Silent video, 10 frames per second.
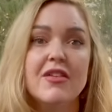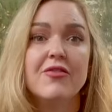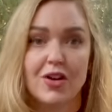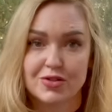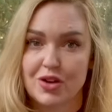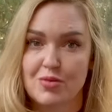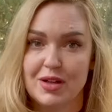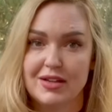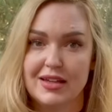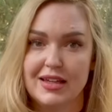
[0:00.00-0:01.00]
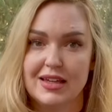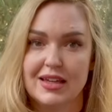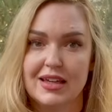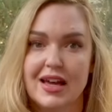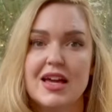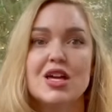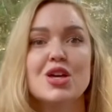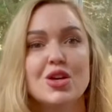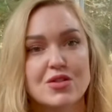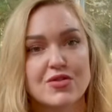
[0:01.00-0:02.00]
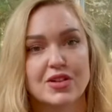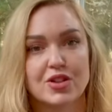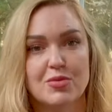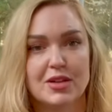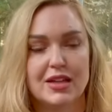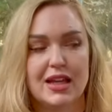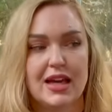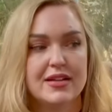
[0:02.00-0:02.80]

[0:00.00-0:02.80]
Vulnerability, huge vulnerability.